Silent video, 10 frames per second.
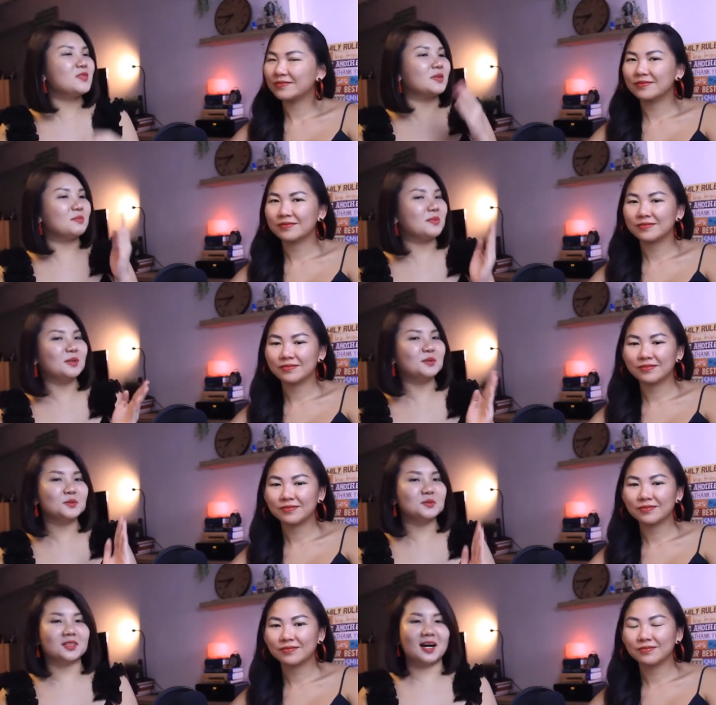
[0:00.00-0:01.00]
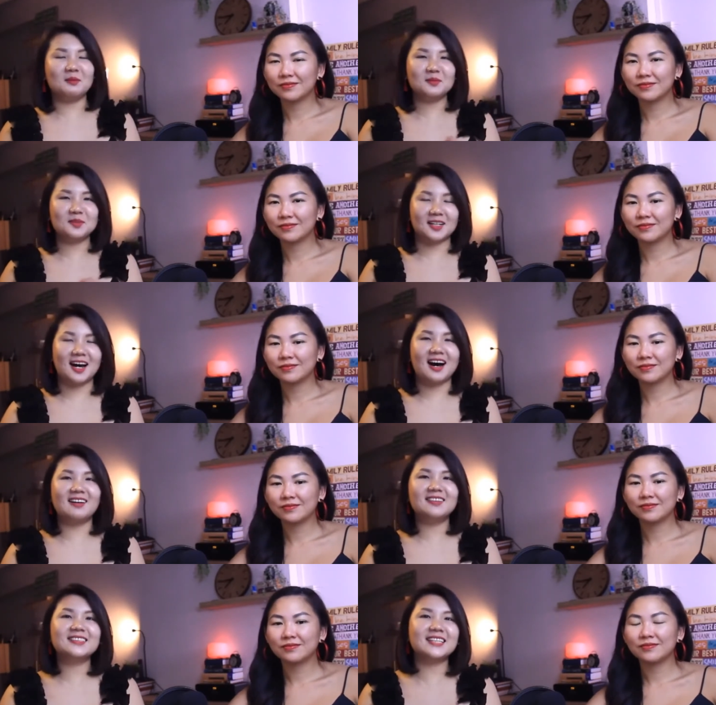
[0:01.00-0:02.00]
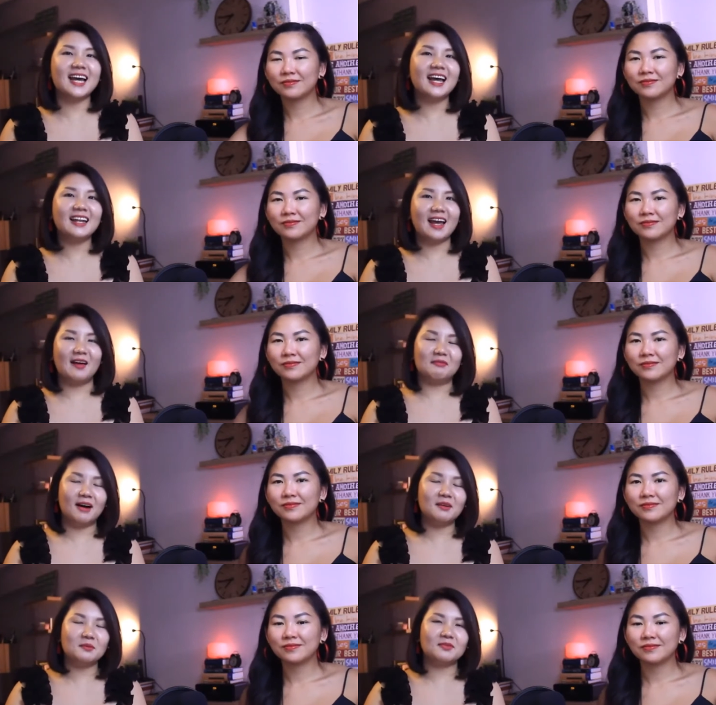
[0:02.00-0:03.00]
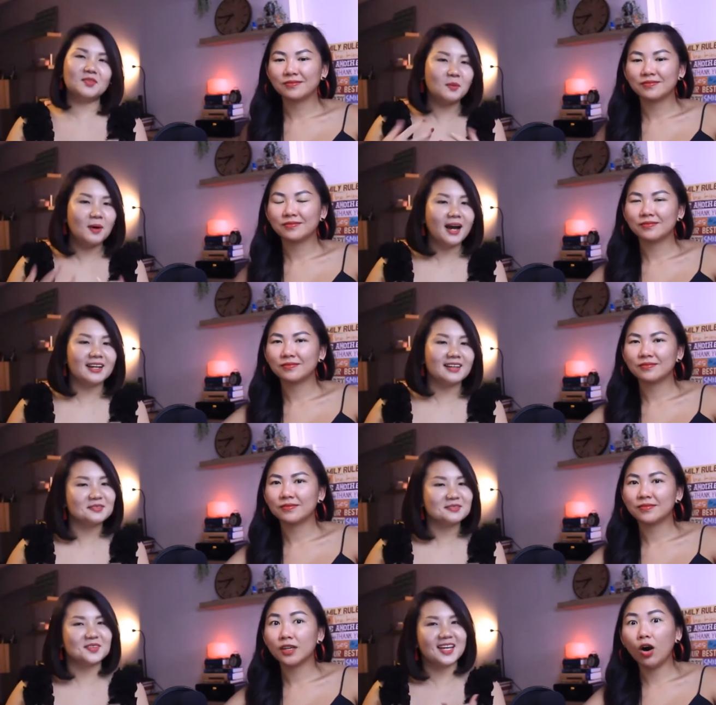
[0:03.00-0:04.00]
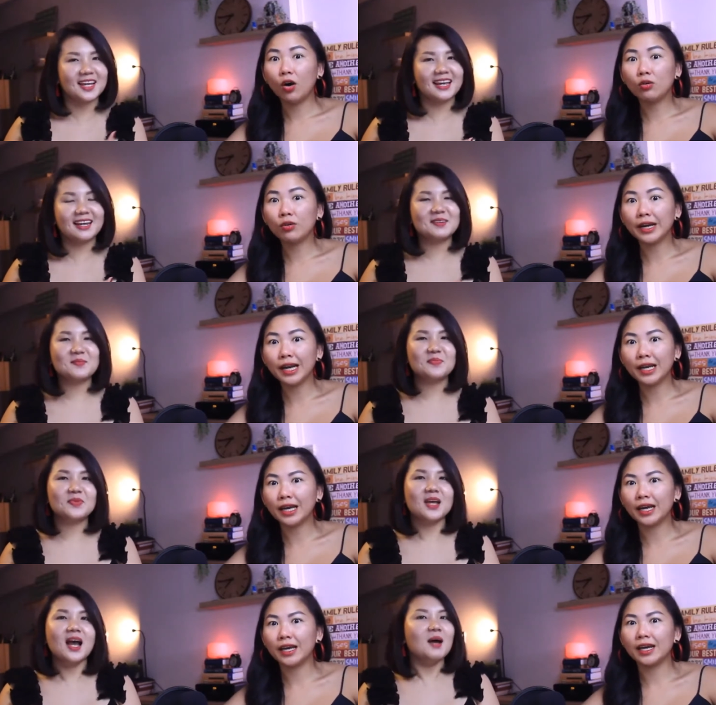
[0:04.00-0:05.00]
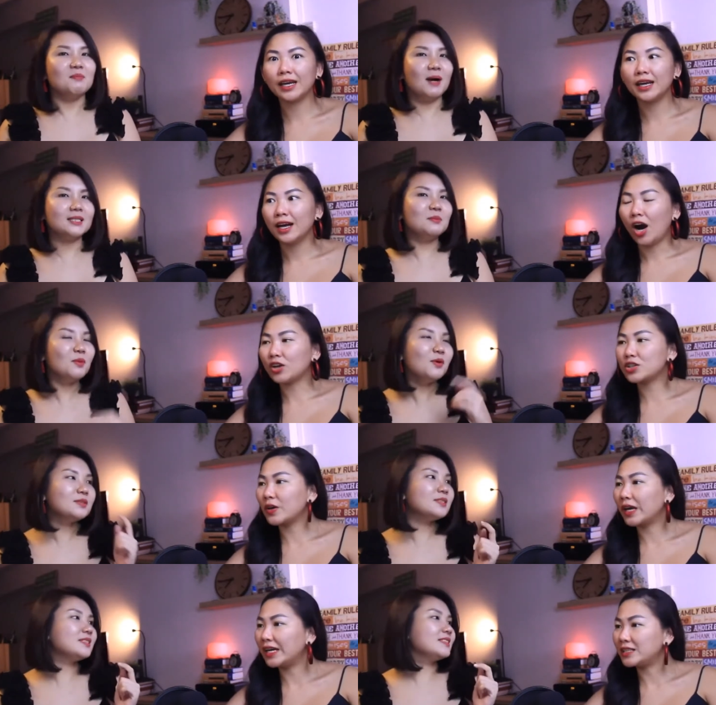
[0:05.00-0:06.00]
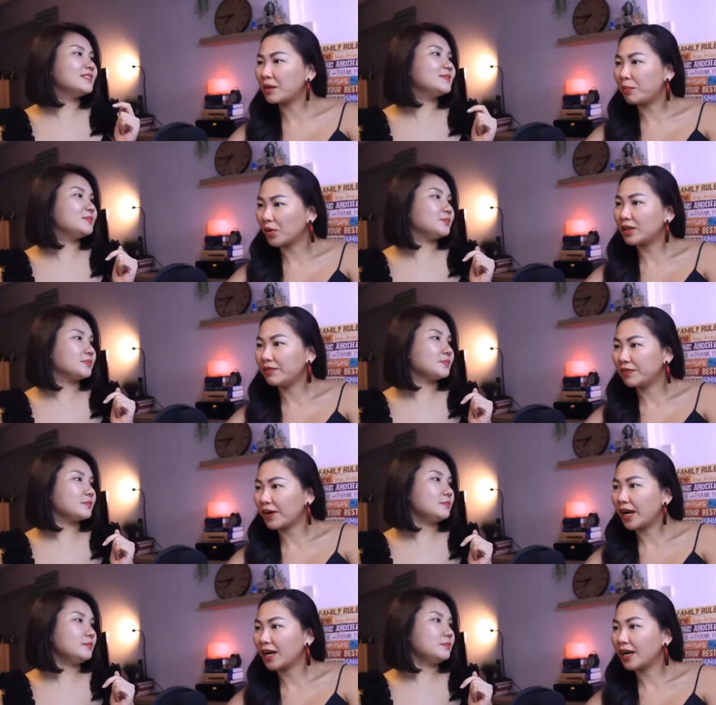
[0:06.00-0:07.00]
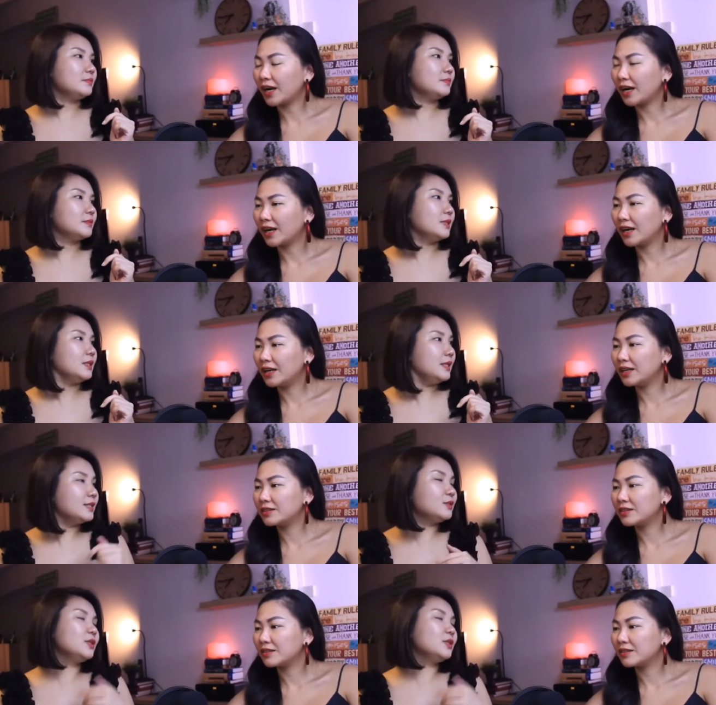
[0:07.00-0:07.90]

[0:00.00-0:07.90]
Speaker 1: for the male to, to come to the house and have fun with the wife. Okay. Oh, really? But the most, oh, so he's
Speaker 2: supporting friend. He yeah, is. so